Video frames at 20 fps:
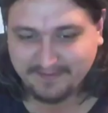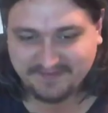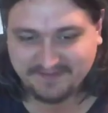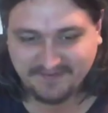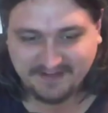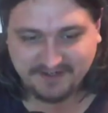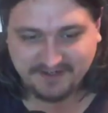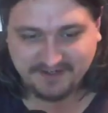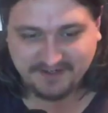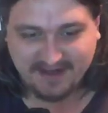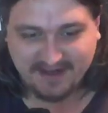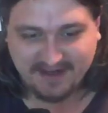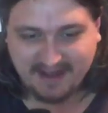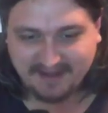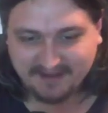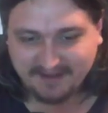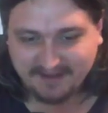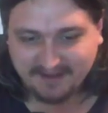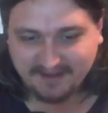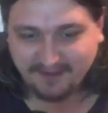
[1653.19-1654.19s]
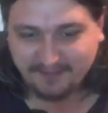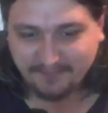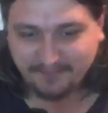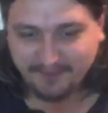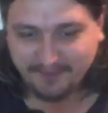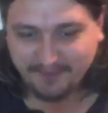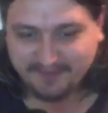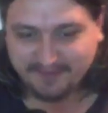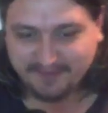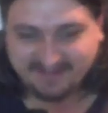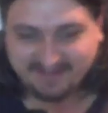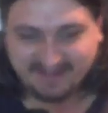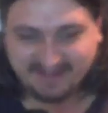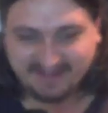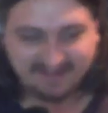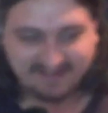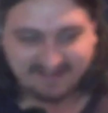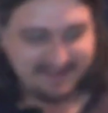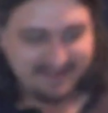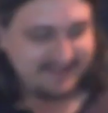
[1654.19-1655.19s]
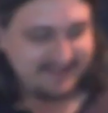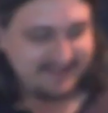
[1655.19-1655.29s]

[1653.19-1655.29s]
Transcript: featured in an article on WorldNet Daily?